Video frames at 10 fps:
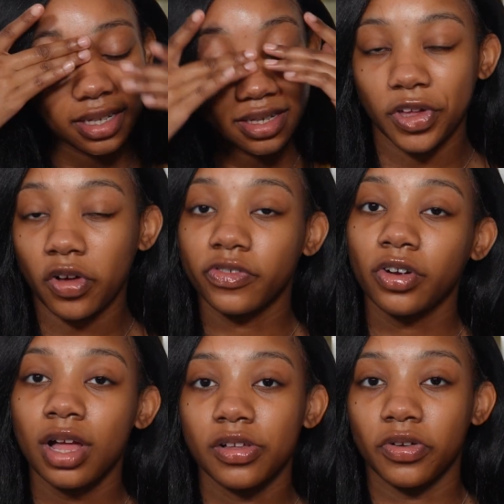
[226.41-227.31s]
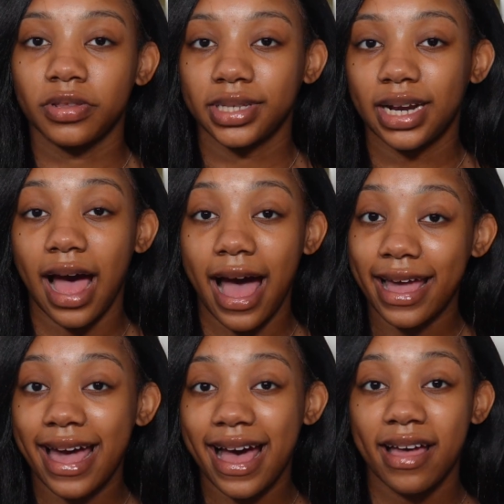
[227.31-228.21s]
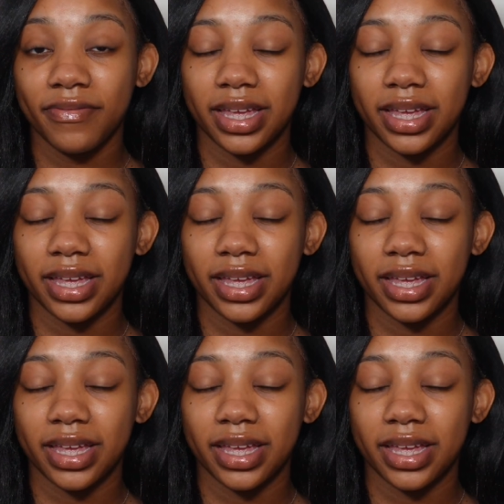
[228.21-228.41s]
The overall goal that I have,